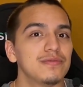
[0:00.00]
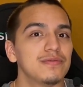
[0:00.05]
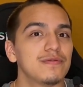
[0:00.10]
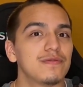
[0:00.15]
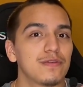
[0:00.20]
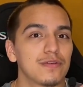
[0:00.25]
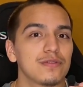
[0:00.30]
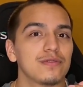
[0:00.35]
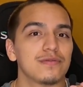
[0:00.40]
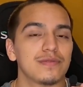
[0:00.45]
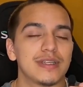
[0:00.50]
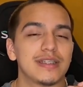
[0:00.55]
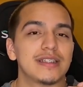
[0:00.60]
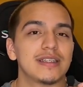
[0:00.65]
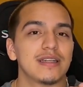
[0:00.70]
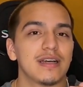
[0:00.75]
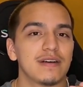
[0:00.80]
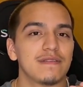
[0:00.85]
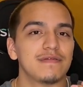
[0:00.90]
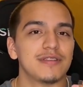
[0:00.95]
for the
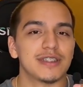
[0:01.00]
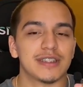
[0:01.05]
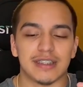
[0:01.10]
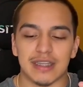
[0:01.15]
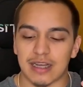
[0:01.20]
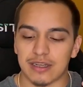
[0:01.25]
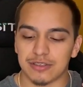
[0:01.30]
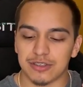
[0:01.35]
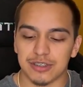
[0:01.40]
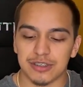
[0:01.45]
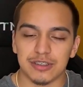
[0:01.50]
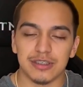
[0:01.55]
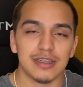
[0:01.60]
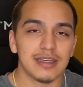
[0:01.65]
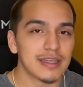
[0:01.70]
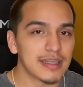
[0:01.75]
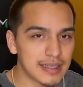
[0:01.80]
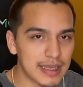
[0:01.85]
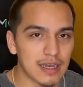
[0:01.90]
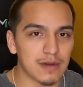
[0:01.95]
reason of nostalgia,
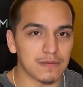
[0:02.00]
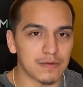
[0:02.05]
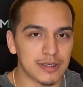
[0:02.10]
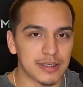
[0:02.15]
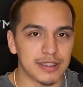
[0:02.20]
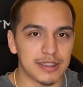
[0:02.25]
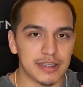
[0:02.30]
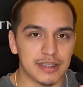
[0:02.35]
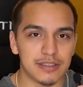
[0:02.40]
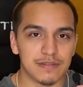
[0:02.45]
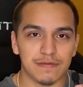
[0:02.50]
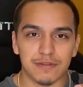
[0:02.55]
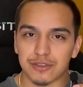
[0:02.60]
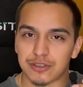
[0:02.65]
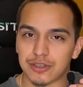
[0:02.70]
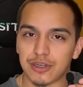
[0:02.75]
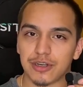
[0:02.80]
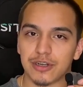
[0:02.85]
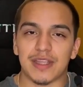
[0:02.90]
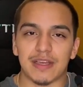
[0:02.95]
get one of these for sure.